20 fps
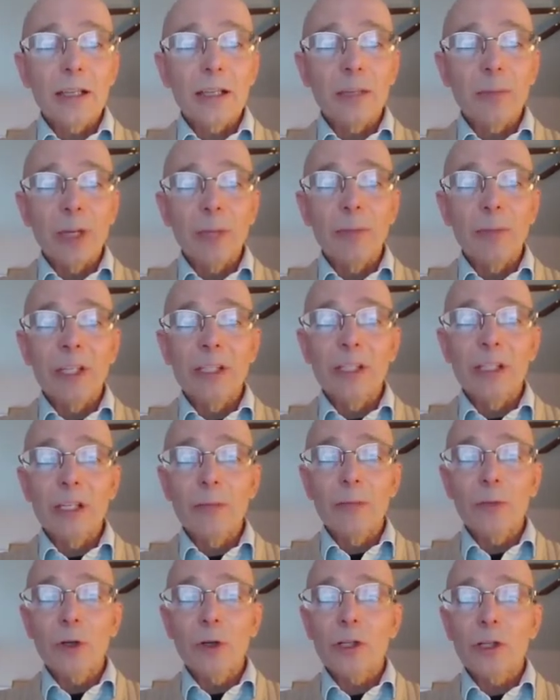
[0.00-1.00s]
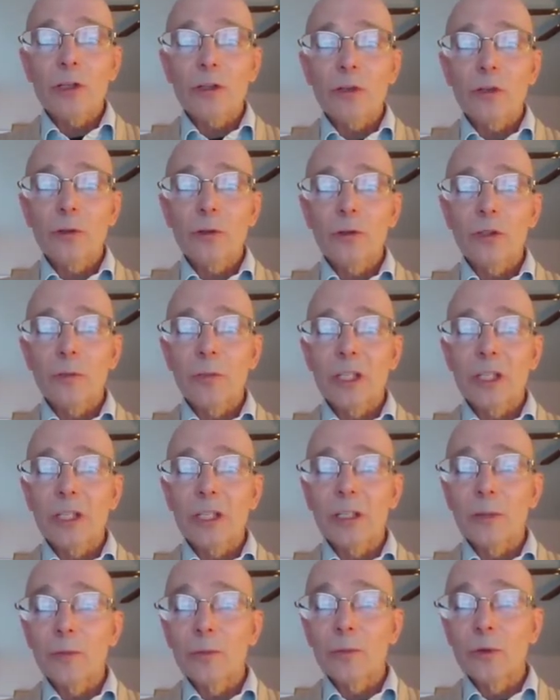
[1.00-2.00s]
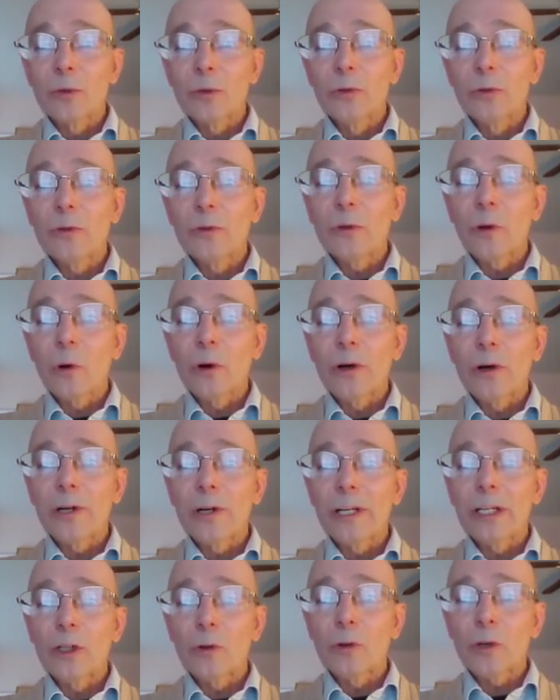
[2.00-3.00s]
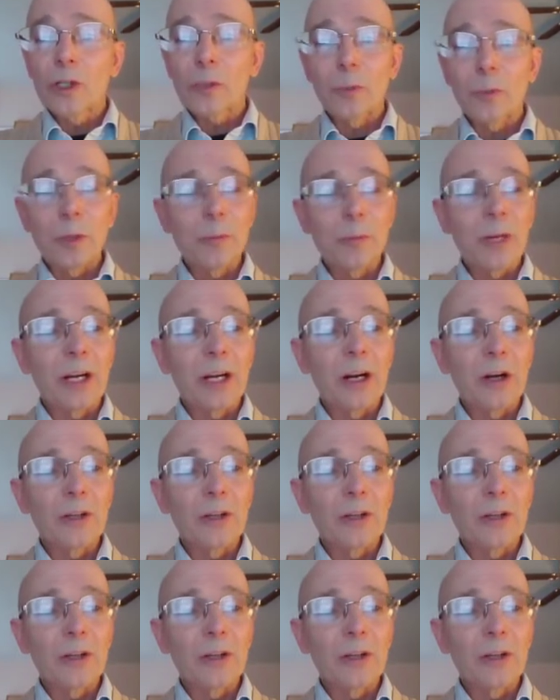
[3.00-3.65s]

that may be deemed or construed to be an approval or endorsement by